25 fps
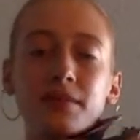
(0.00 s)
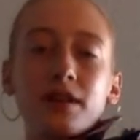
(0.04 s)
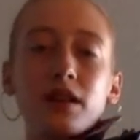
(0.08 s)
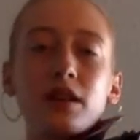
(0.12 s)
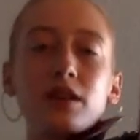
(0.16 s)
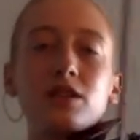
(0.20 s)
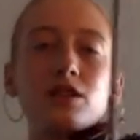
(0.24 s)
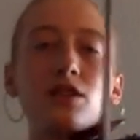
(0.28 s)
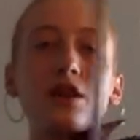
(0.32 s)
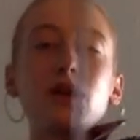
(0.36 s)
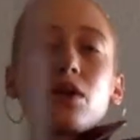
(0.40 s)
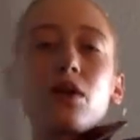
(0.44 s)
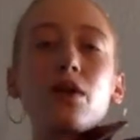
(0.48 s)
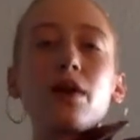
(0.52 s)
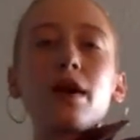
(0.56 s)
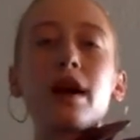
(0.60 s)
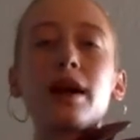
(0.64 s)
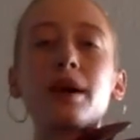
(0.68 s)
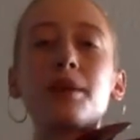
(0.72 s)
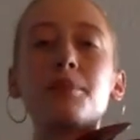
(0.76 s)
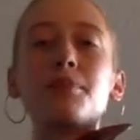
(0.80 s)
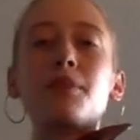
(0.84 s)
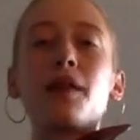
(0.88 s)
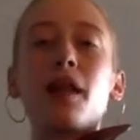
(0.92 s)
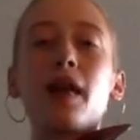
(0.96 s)
So go ahead
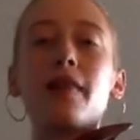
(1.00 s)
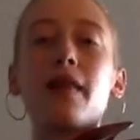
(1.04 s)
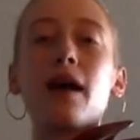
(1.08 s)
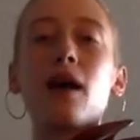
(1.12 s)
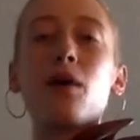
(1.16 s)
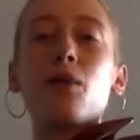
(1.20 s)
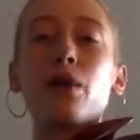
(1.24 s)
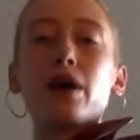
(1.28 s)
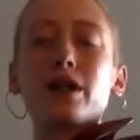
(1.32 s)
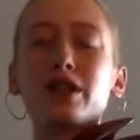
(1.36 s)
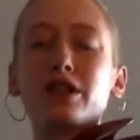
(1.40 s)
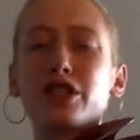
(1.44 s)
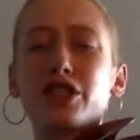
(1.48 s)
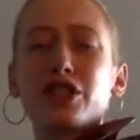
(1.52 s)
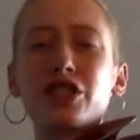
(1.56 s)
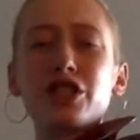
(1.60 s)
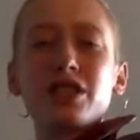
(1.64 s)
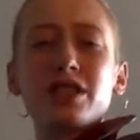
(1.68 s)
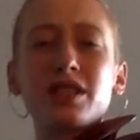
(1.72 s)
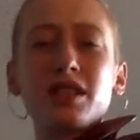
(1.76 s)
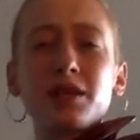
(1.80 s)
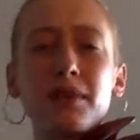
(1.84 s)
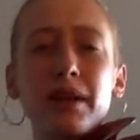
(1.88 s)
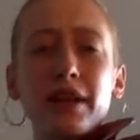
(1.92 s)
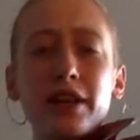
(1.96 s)
and play that once
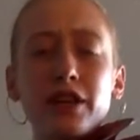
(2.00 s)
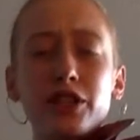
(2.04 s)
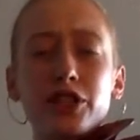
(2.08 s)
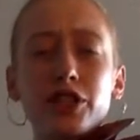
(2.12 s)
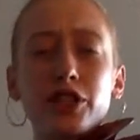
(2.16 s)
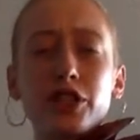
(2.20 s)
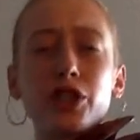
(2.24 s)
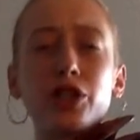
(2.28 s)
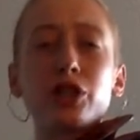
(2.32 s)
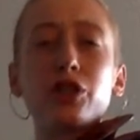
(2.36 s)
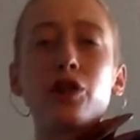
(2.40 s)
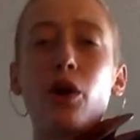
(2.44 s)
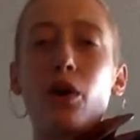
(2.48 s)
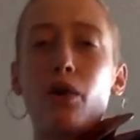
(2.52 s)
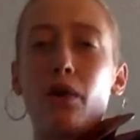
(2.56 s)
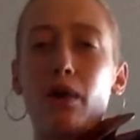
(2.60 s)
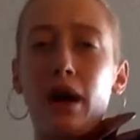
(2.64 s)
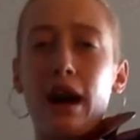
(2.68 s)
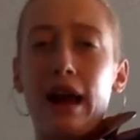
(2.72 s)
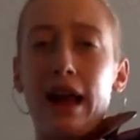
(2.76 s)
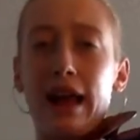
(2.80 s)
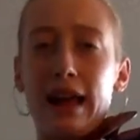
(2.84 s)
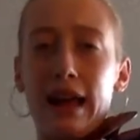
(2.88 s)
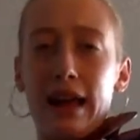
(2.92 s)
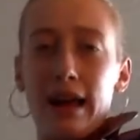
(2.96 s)
just to make sure you know where
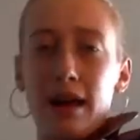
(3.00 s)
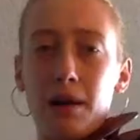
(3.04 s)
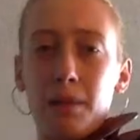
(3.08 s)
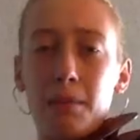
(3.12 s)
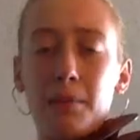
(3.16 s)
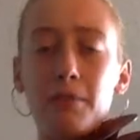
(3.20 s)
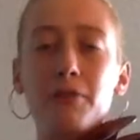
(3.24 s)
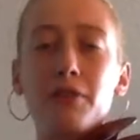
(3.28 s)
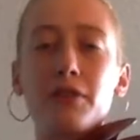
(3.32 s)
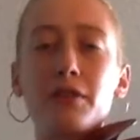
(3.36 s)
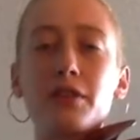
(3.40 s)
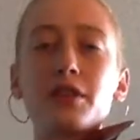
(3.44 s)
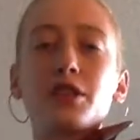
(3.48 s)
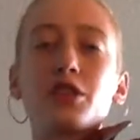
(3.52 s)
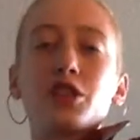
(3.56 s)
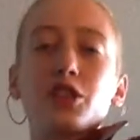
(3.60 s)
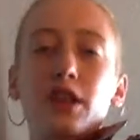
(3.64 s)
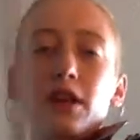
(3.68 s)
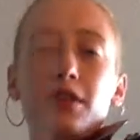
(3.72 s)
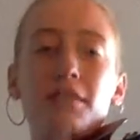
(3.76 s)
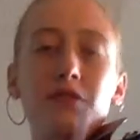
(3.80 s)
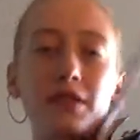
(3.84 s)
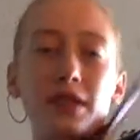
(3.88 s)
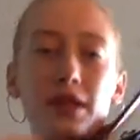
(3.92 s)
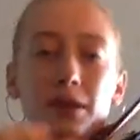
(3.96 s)
I am for the
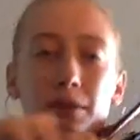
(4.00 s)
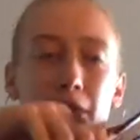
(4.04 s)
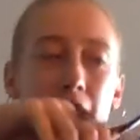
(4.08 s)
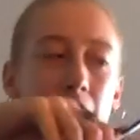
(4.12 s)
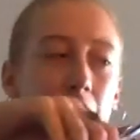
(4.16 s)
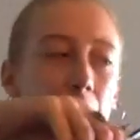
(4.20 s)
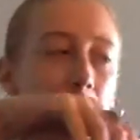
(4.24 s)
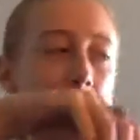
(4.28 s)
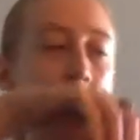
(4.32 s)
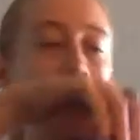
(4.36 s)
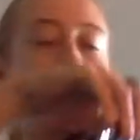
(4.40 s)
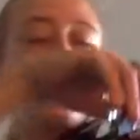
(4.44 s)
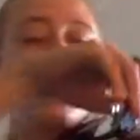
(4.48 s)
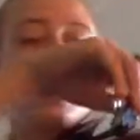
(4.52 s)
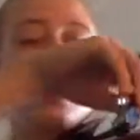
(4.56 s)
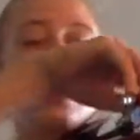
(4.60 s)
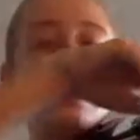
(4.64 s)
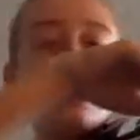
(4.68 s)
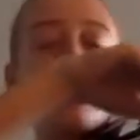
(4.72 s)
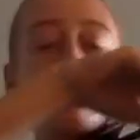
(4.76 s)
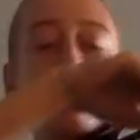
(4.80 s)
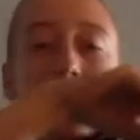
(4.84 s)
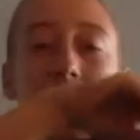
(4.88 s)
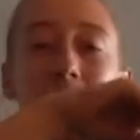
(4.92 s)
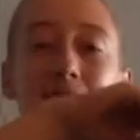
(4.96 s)
shift. Here we go.
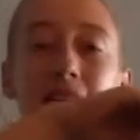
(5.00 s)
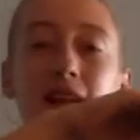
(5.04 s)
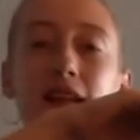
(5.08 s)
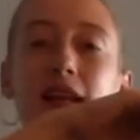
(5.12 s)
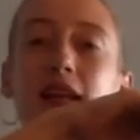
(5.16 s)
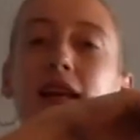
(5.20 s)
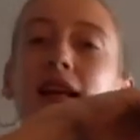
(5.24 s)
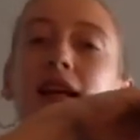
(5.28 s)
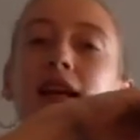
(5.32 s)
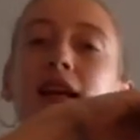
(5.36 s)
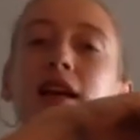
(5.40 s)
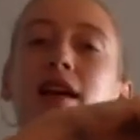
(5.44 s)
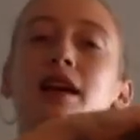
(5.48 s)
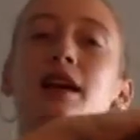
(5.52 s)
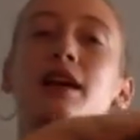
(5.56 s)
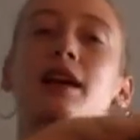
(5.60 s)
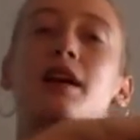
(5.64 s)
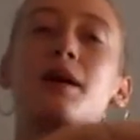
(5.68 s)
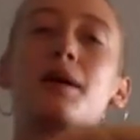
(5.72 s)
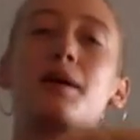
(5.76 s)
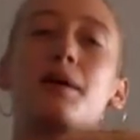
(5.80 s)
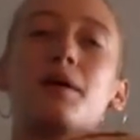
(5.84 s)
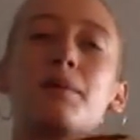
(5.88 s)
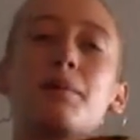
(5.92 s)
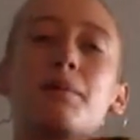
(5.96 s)
Ready,
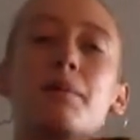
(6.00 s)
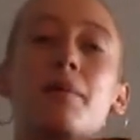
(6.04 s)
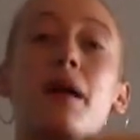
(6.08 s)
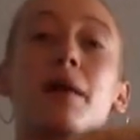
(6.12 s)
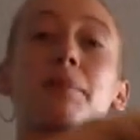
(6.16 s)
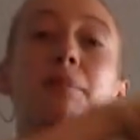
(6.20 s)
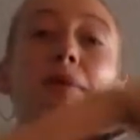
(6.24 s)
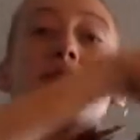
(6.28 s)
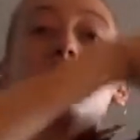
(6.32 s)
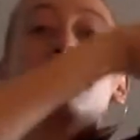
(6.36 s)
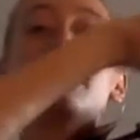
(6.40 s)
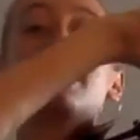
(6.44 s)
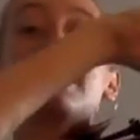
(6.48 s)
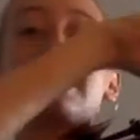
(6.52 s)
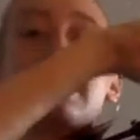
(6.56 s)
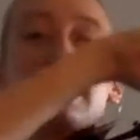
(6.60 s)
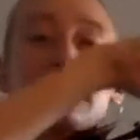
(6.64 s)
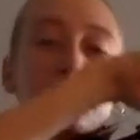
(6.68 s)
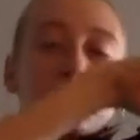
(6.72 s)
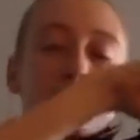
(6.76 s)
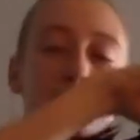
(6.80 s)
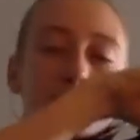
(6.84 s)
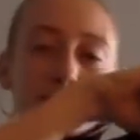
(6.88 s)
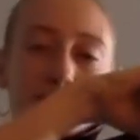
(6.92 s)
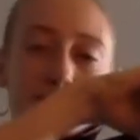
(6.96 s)
middle C.
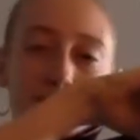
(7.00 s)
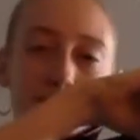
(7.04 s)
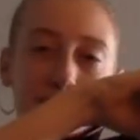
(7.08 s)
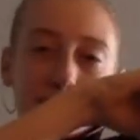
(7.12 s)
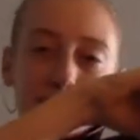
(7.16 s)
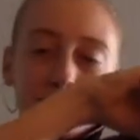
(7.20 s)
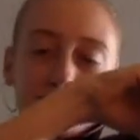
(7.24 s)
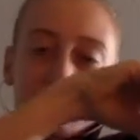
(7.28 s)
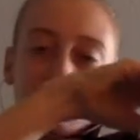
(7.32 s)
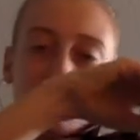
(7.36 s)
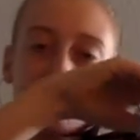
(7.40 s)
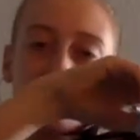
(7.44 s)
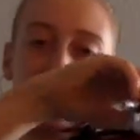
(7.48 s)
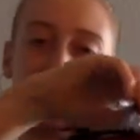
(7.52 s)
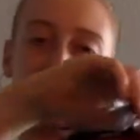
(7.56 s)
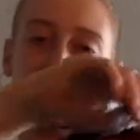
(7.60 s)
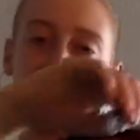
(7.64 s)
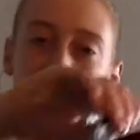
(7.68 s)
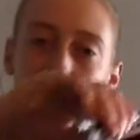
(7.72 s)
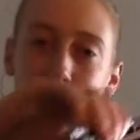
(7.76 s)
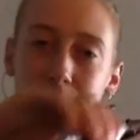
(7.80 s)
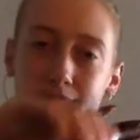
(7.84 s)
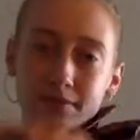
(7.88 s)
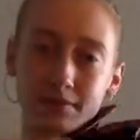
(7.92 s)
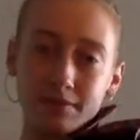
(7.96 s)

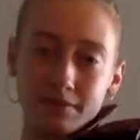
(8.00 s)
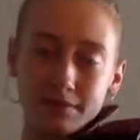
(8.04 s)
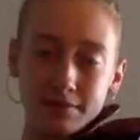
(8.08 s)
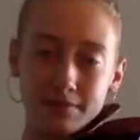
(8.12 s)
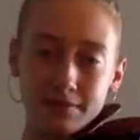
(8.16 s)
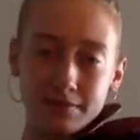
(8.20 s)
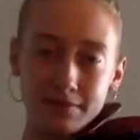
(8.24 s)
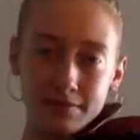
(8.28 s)
And